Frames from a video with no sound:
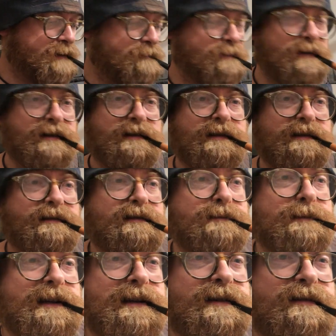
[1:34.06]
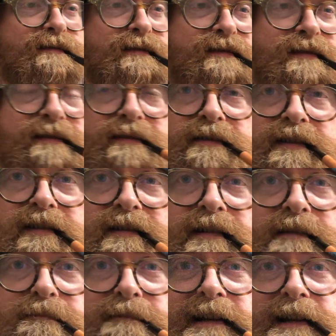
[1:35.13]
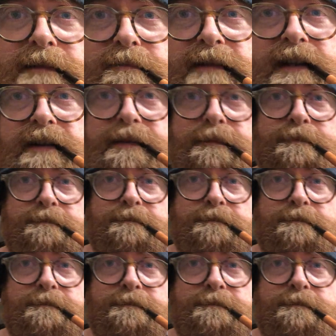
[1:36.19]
one of those tobaccos that's nicely rounded.